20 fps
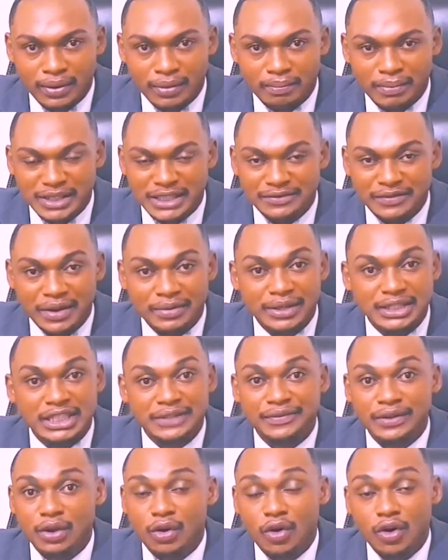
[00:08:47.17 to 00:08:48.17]
but it's very
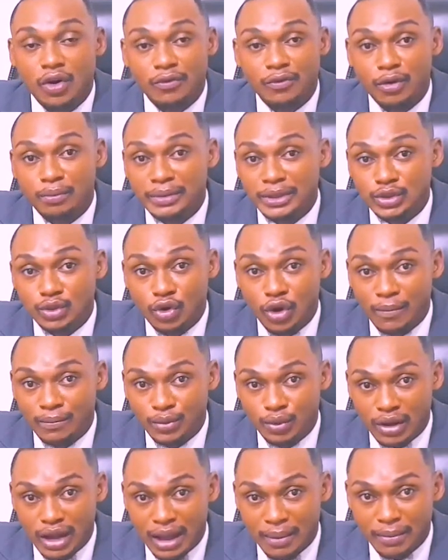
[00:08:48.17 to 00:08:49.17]
difficult for me to come
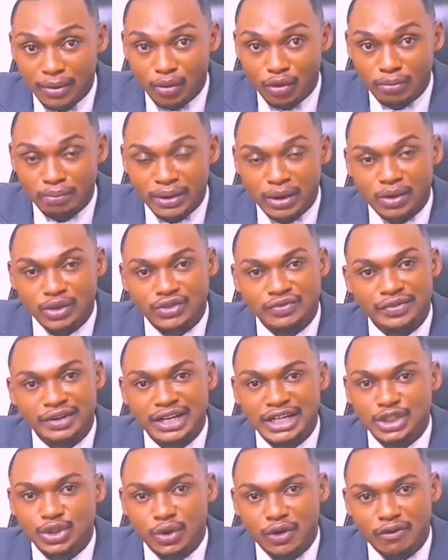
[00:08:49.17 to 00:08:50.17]
to Cameroon because of the
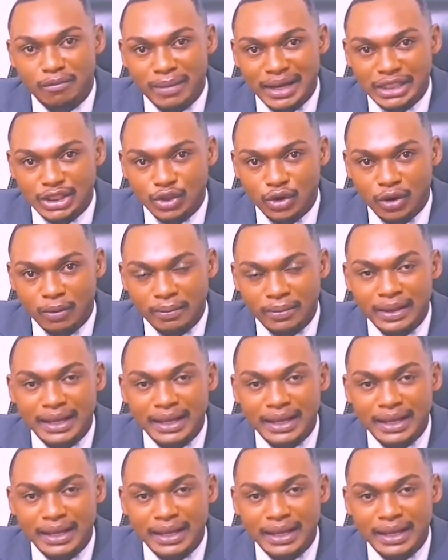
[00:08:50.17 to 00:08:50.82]
nature of my job.